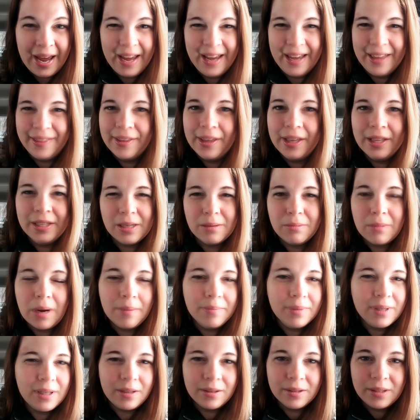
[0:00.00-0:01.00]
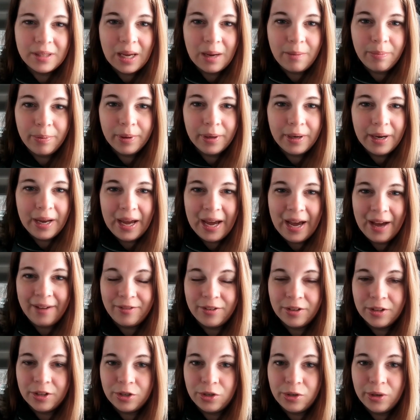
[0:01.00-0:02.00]
and then sometimes it'll say per day
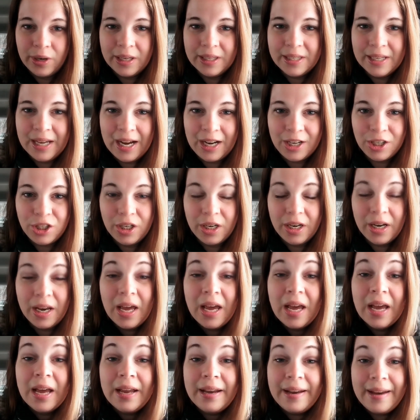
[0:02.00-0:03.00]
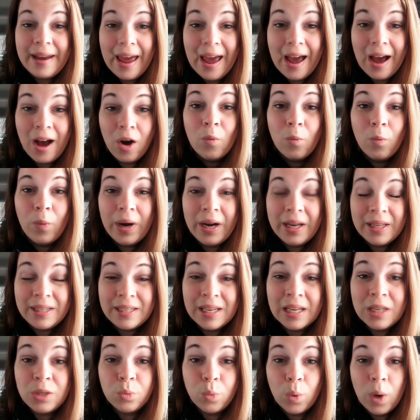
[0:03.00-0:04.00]
after the transaction. Now, when it
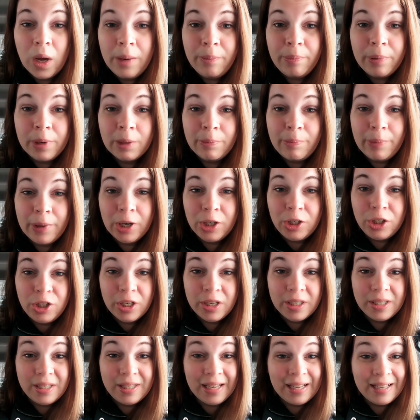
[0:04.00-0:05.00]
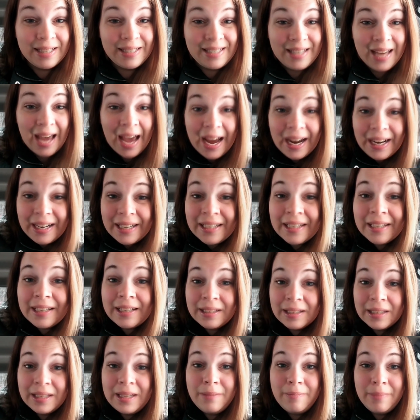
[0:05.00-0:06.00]
says 1 per purchase, that
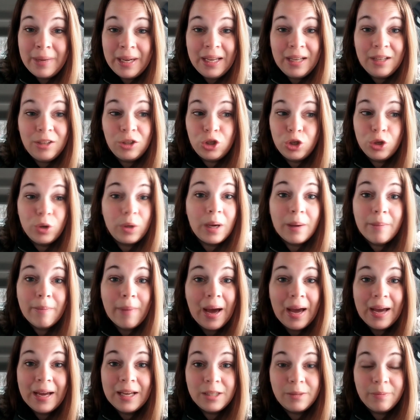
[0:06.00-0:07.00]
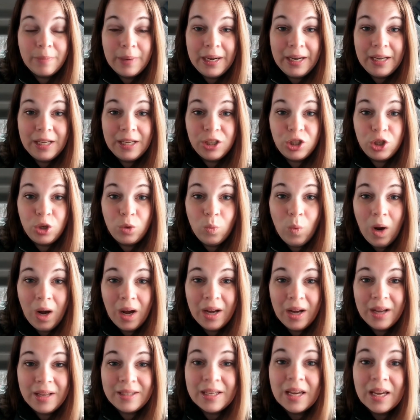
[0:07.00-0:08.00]
technically means you can buy as many as you
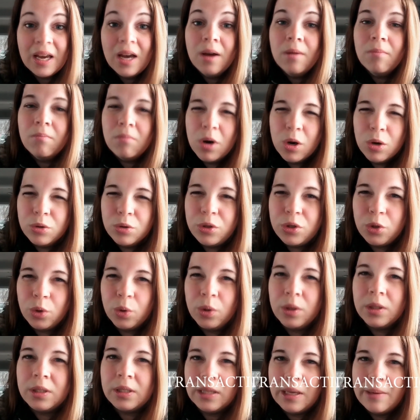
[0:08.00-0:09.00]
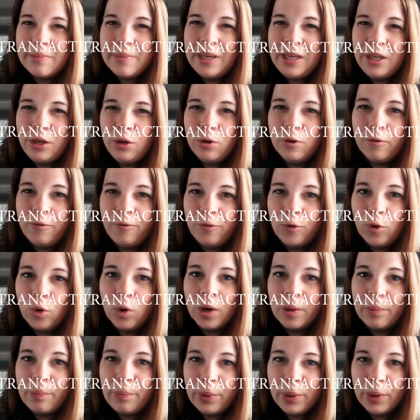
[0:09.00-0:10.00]
want. Most stores limit you to
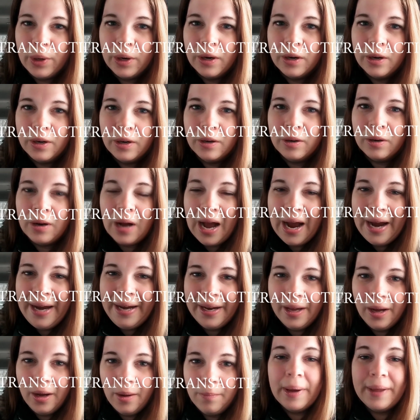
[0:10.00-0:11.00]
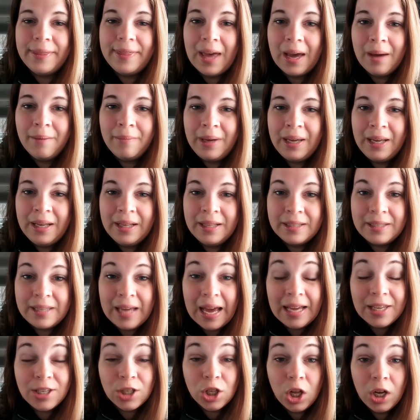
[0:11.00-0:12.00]
4 per item. That means
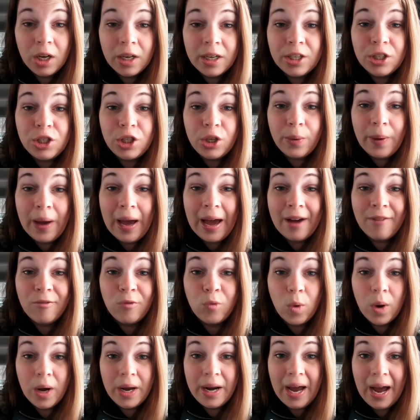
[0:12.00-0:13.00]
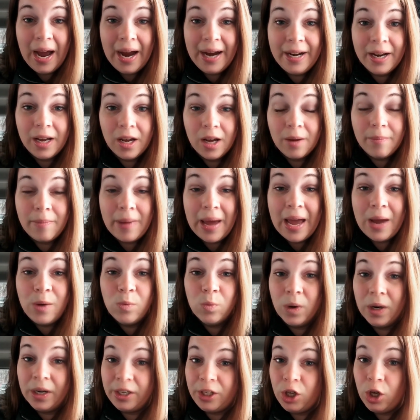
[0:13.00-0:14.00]
as long as you have one item and
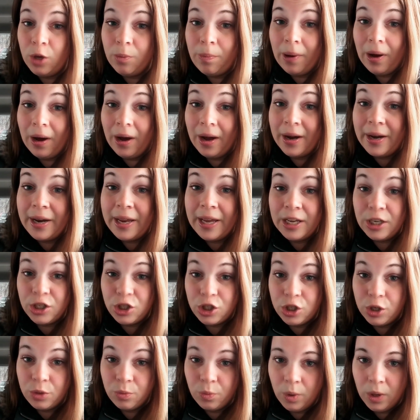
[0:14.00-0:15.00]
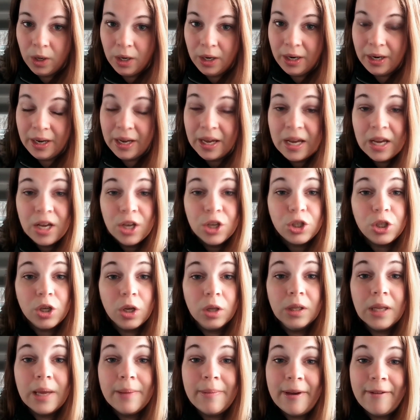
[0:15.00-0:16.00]
one coupon, it should work. So
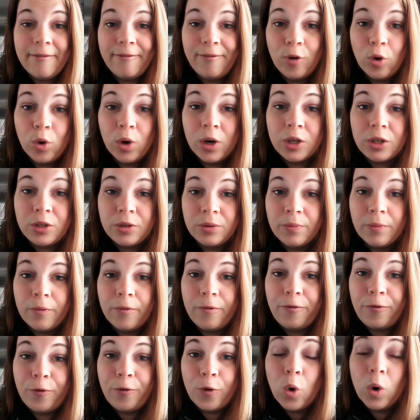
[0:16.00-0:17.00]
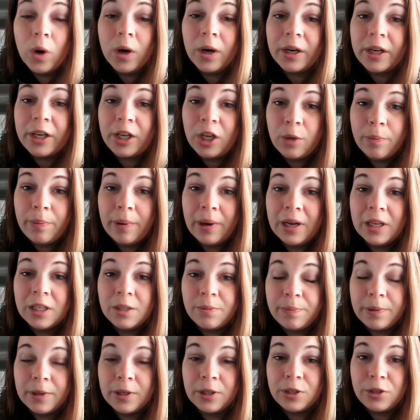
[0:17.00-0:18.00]
limit 4 coupons
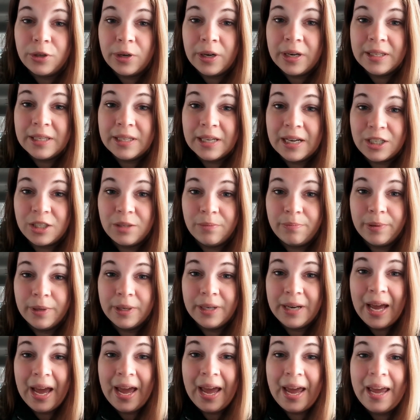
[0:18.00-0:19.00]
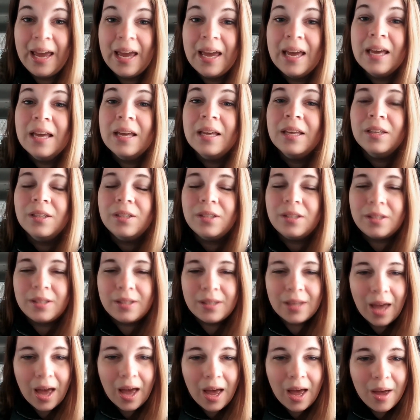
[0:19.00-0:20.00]
per transaction per day
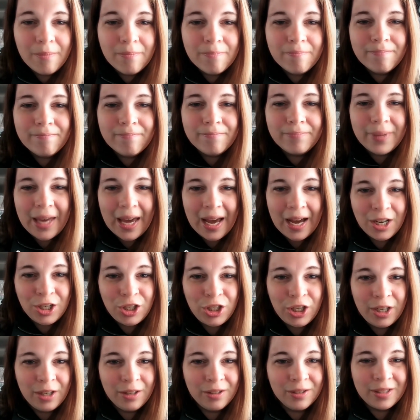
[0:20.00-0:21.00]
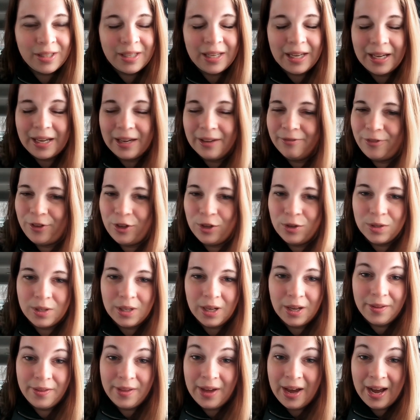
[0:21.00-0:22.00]
Some cashiers get confused on
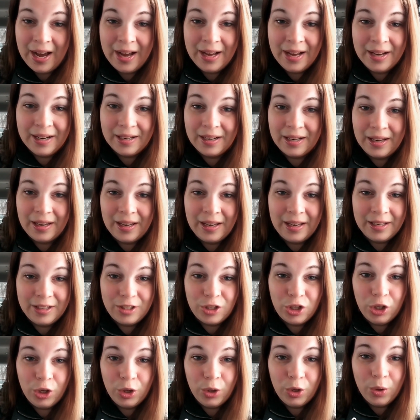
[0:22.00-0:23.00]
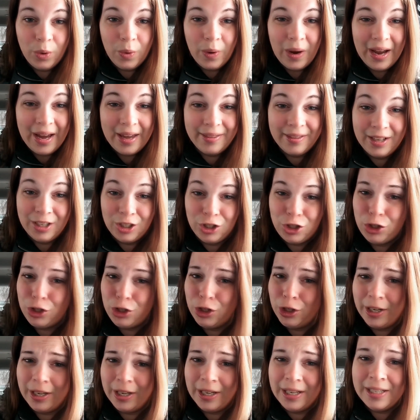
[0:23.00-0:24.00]
that too, and they
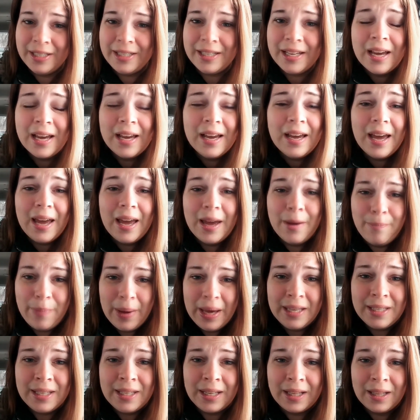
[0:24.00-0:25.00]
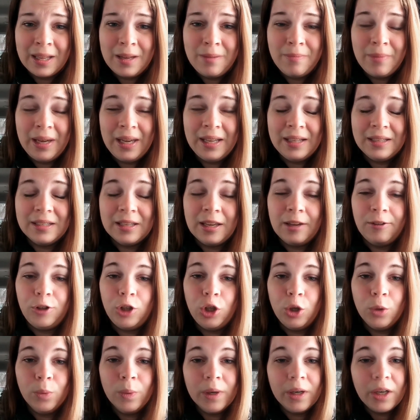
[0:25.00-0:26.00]
shouldn't. It basically means if you
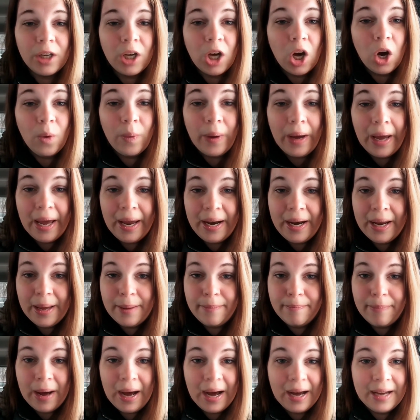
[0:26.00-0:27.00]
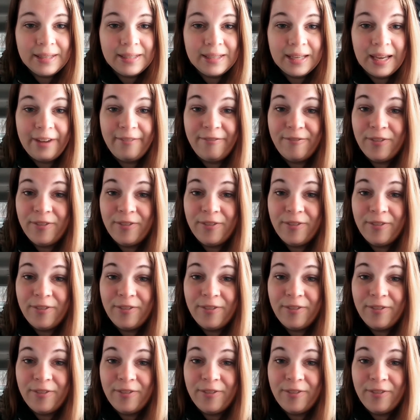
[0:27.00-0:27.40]
were to go in and buy, say,